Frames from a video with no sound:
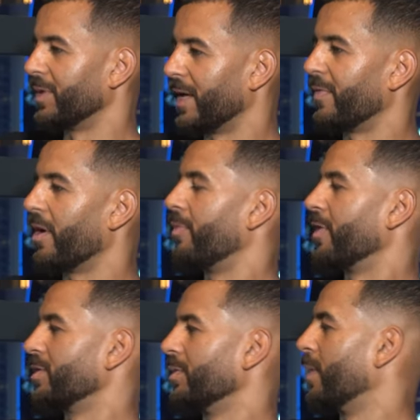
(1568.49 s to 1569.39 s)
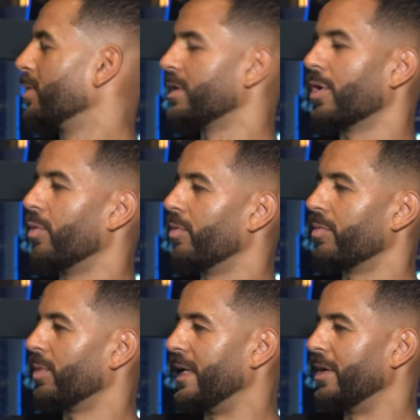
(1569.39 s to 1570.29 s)
Very professional. There was no
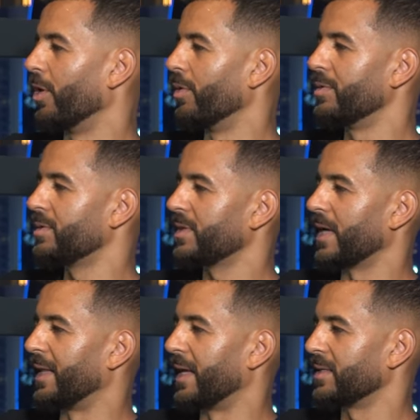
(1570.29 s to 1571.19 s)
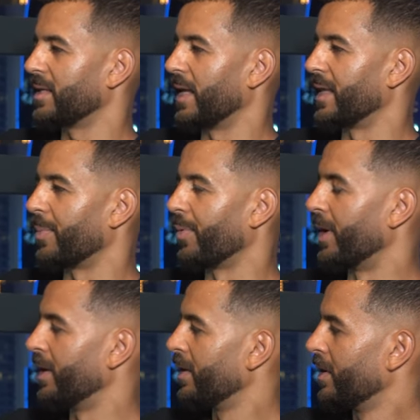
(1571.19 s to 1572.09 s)
egos at that at that
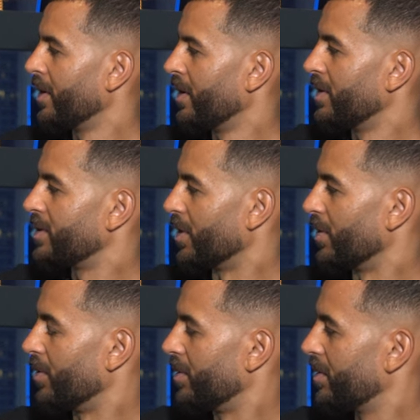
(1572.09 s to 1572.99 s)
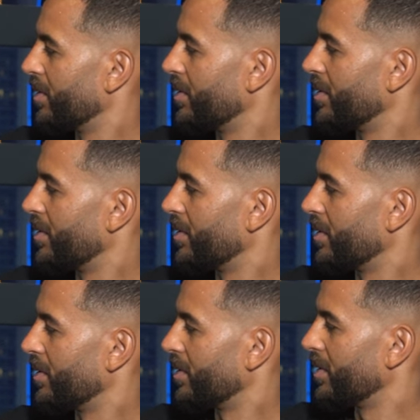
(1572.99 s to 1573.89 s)
point. So,
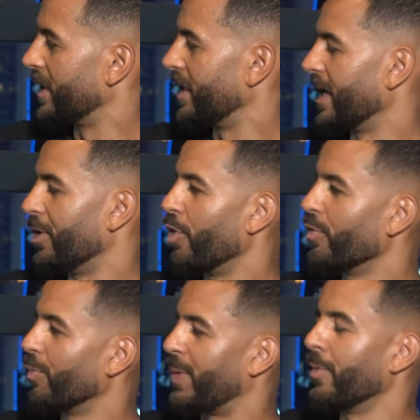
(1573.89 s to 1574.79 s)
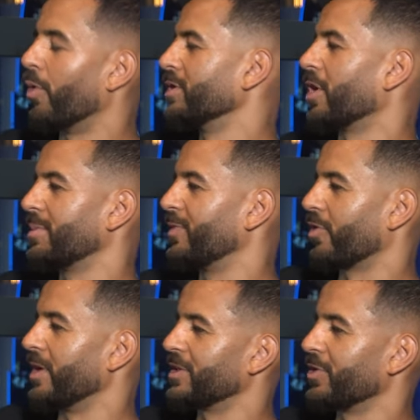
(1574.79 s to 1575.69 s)
no rule. People always ask me for
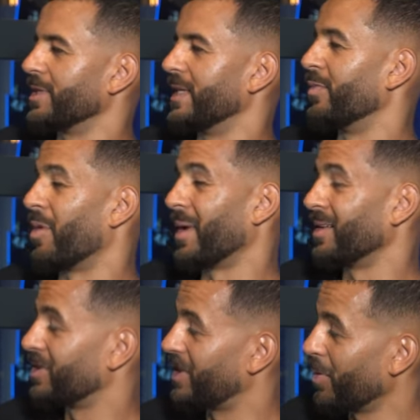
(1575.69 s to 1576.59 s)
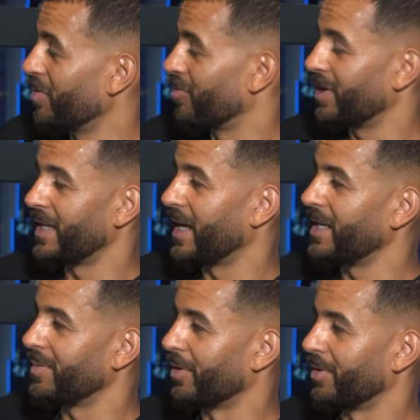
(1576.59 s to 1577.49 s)
crazy stories at Liverpool. I'm like, there weren't really
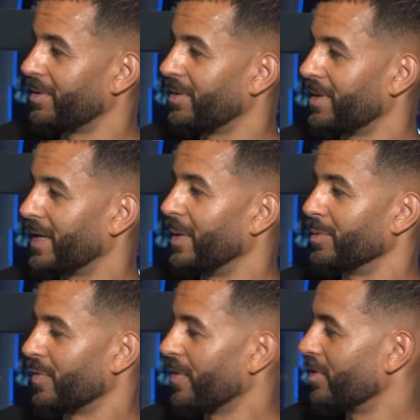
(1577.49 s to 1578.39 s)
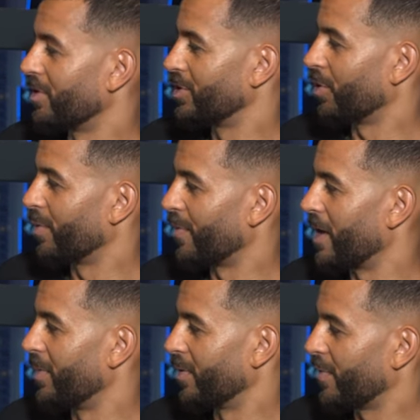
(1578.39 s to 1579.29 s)
any, bro. Like, it was a very controlled
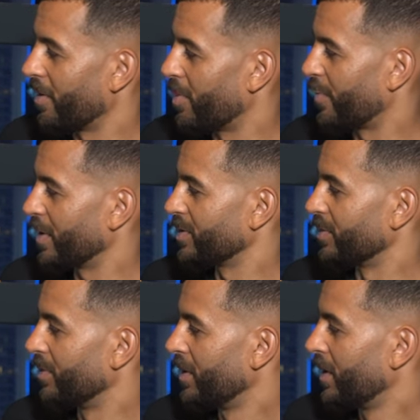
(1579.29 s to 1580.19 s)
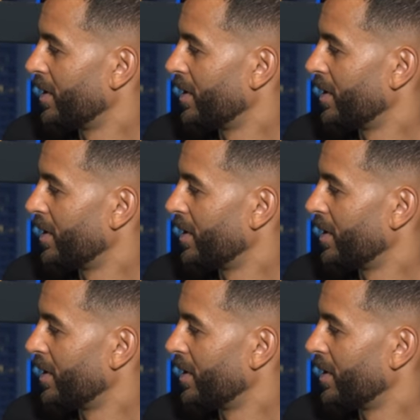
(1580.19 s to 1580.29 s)
environment. It was very professional.